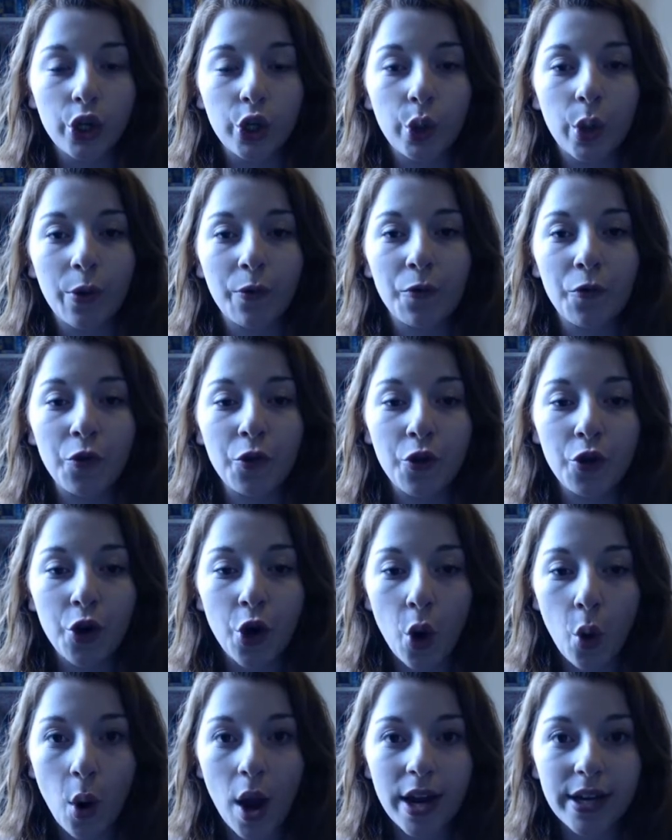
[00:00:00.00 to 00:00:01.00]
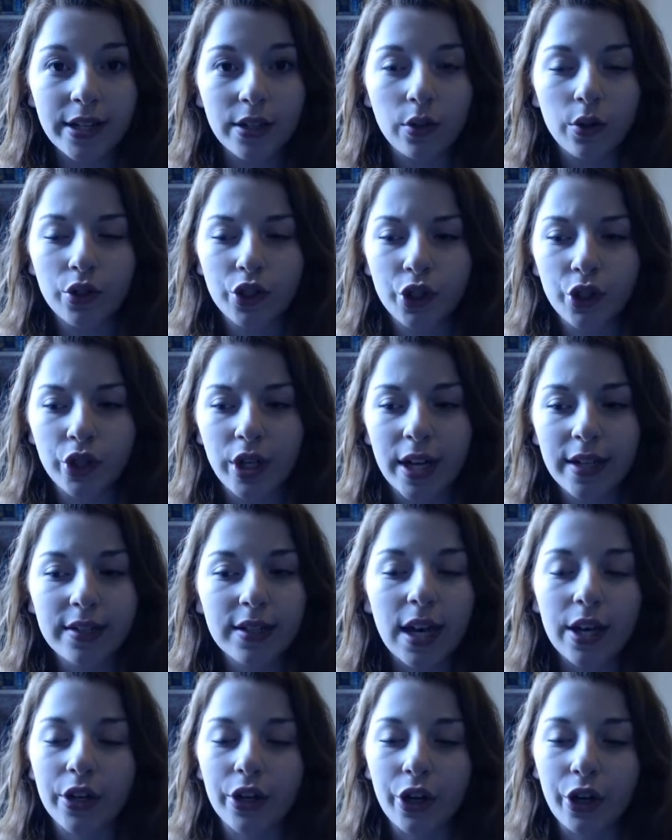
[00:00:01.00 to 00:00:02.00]
You have no idea, or 2
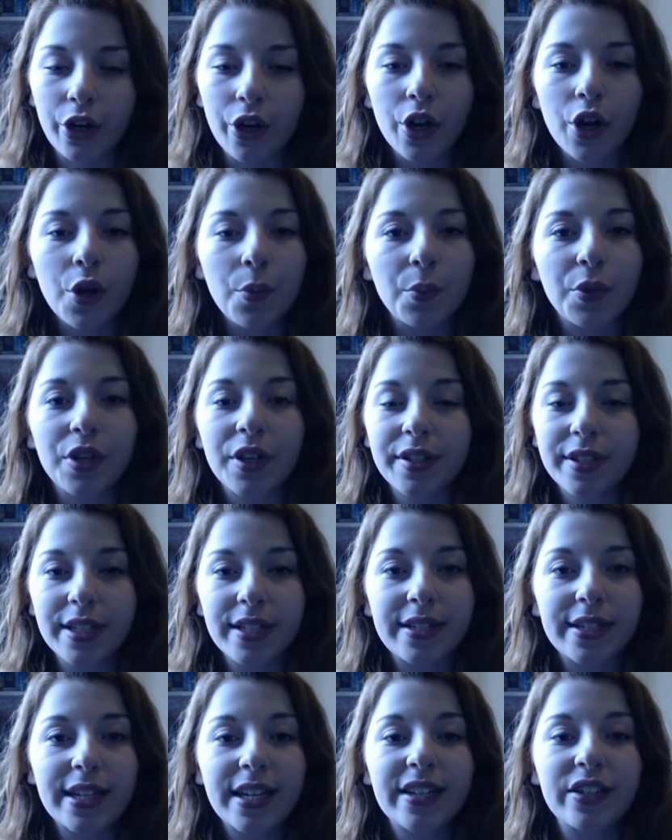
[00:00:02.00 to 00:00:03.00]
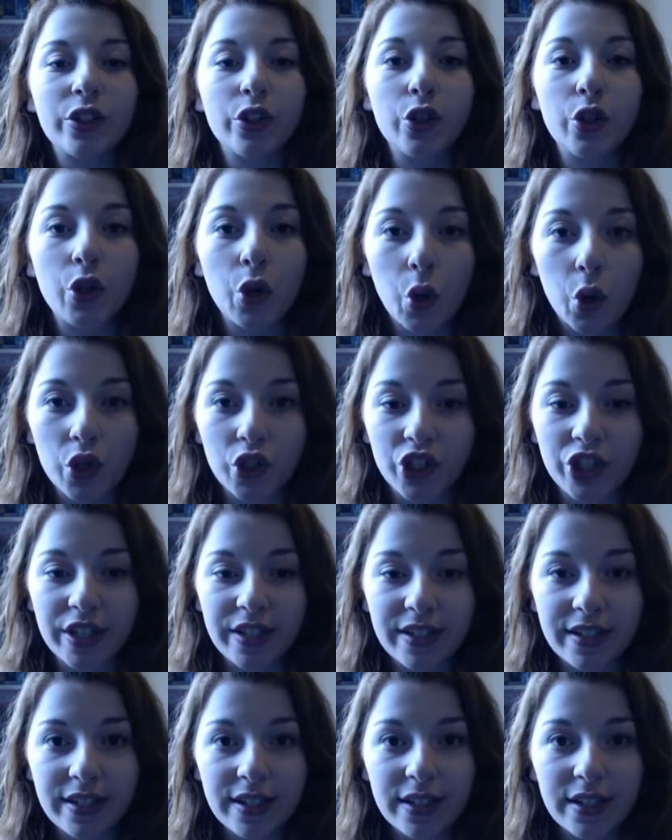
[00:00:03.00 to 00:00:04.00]
nights, I don't know. But Assisi is
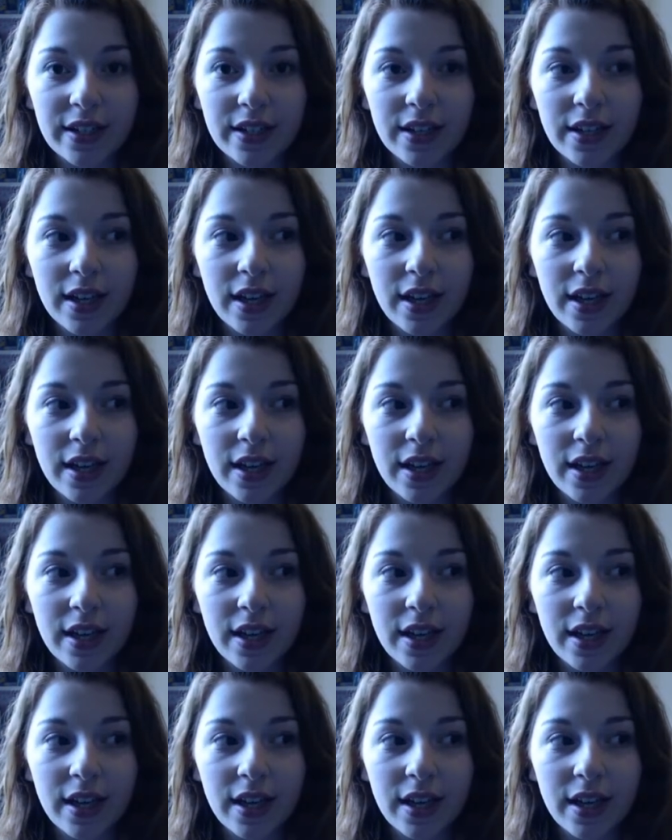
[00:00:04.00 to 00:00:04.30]
gorgeous.